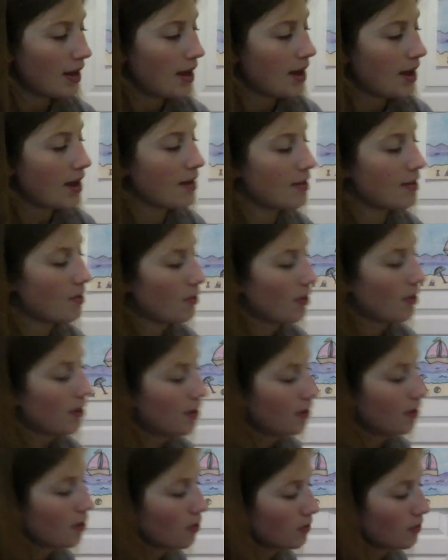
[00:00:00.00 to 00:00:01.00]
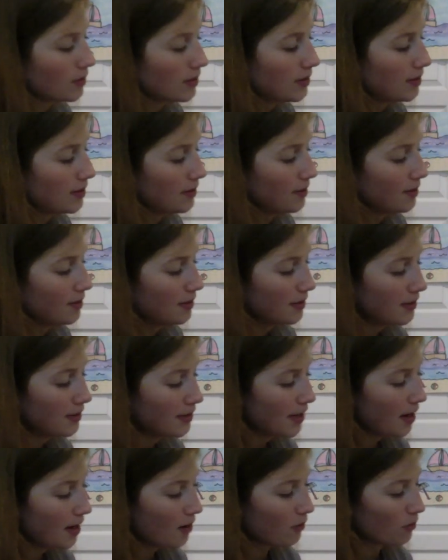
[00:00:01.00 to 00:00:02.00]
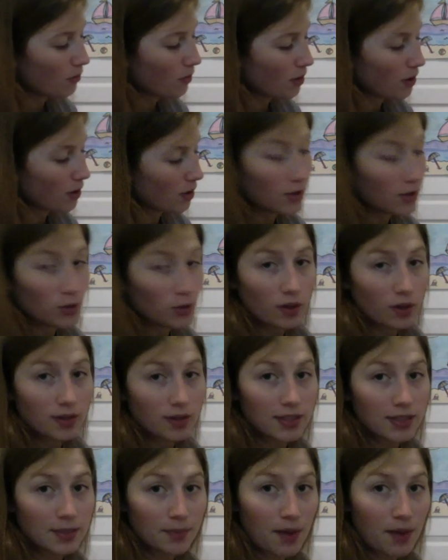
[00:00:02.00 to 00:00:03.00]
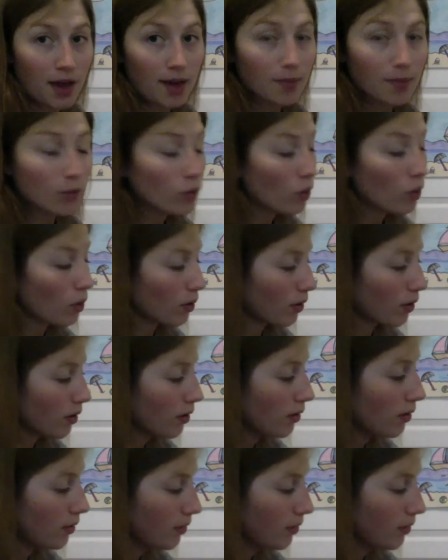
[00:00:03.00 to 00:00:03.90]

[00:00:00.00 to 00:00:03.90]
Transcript: And then we're going to go downward towards this bottom corner.